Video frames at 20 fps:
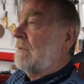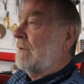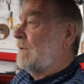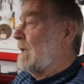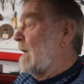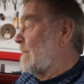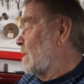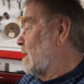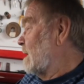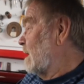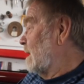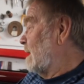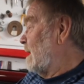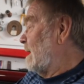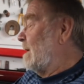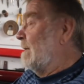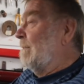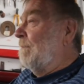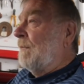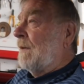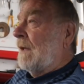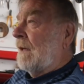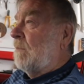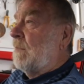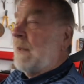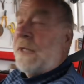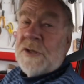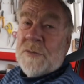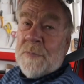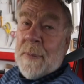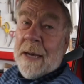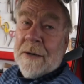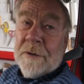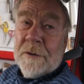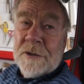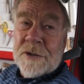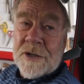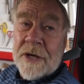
definitely bespoke,